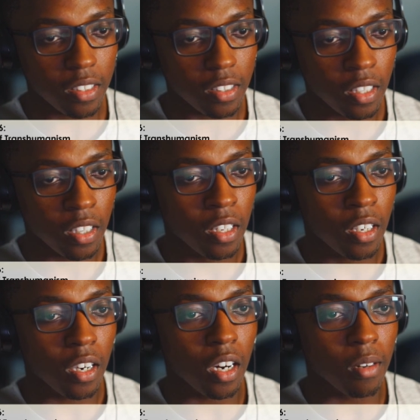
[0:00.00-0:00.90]
or what is
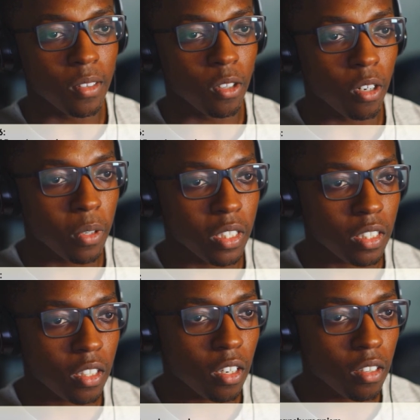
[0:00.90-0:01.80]
it called,
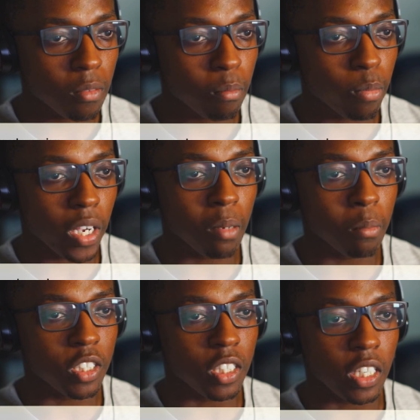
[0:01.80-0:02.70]
brain machine
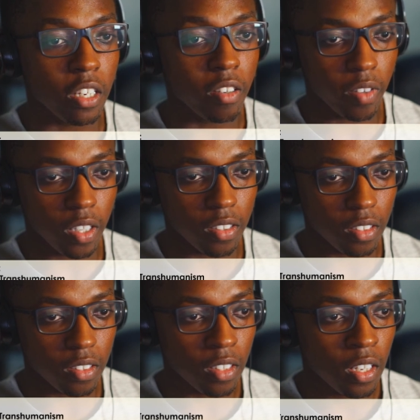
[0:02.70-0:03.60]
interfaces, I can
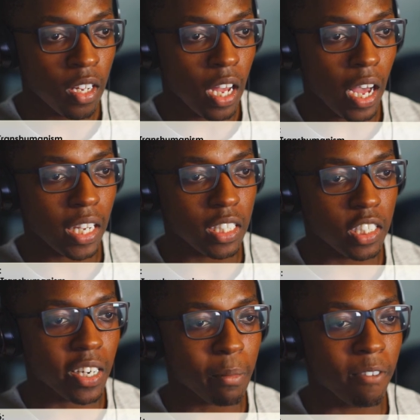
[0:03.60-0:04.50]
share my full
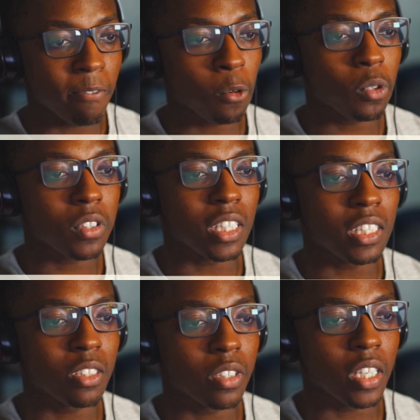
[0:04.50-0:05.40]
sensory and
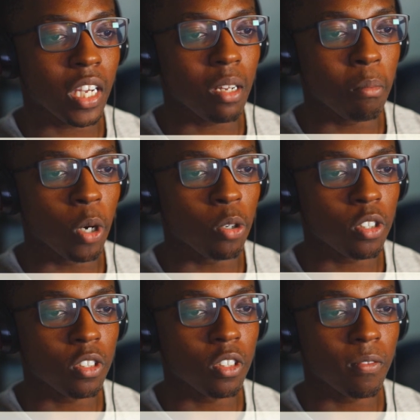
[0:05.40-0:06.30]
emotional
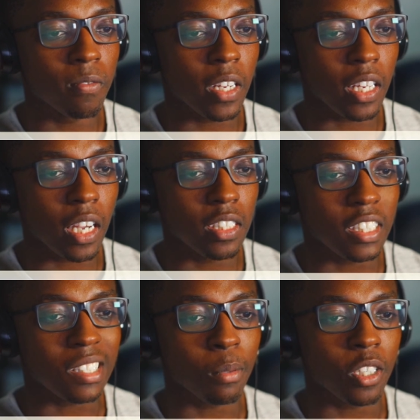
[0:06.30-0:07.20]
vacation experience with my
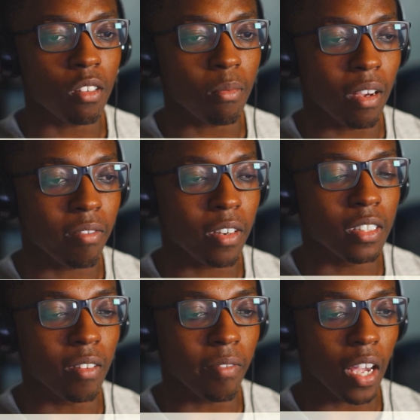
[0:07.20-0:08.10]
friends and family.
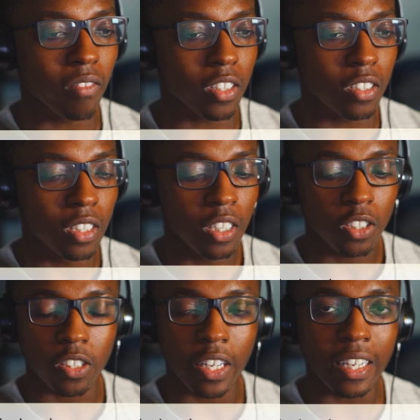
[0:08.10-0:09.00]
So they can
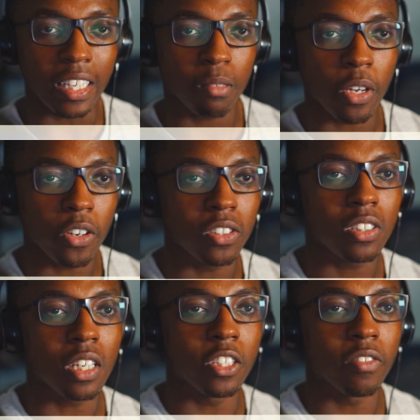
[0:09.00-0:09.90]
experience your
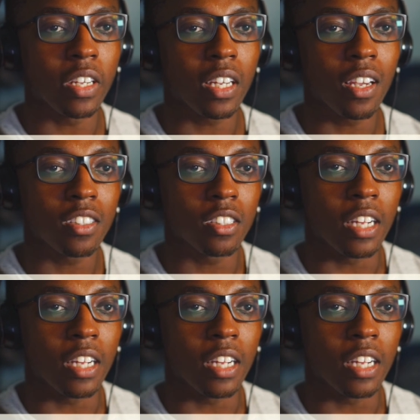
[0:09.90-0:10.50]
vacation as